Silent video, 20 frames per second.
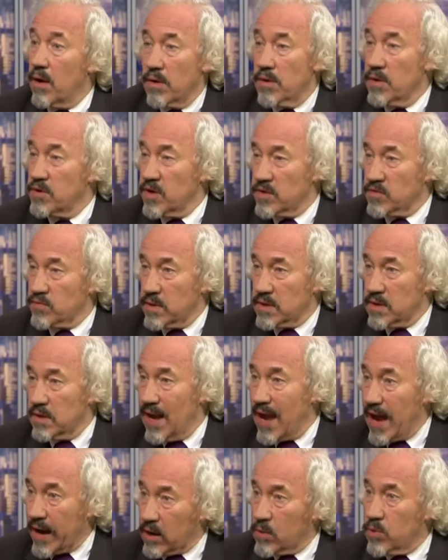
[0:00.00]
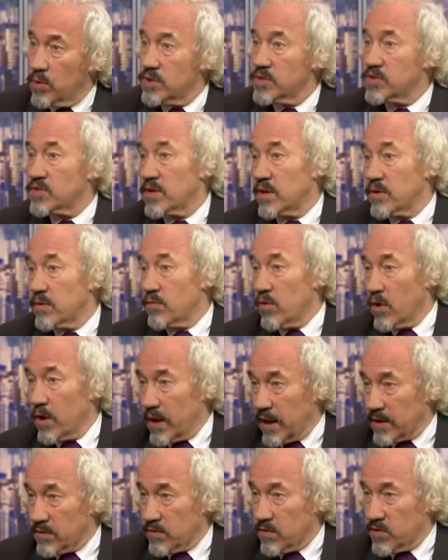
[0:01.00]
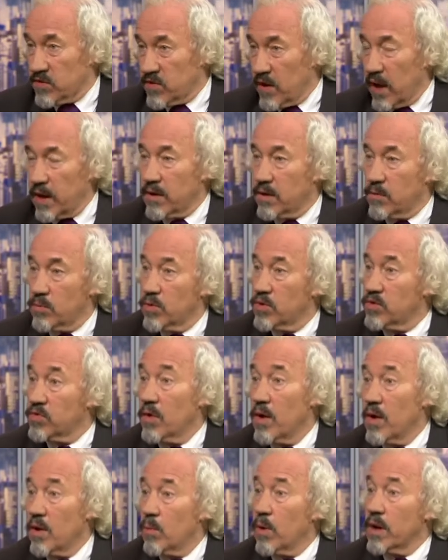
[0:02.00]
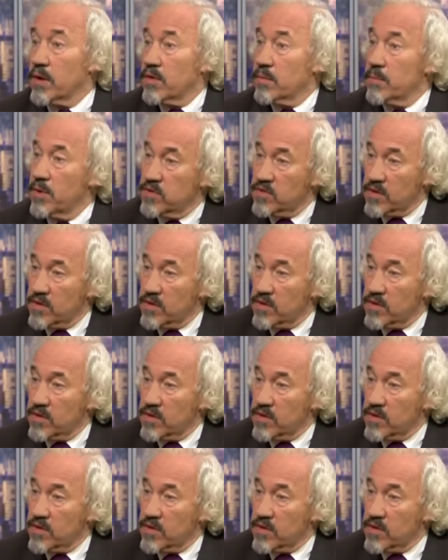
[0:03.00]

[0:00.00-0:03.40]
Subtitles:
just written Equus and Royal Hunt of the Sun and was one of the most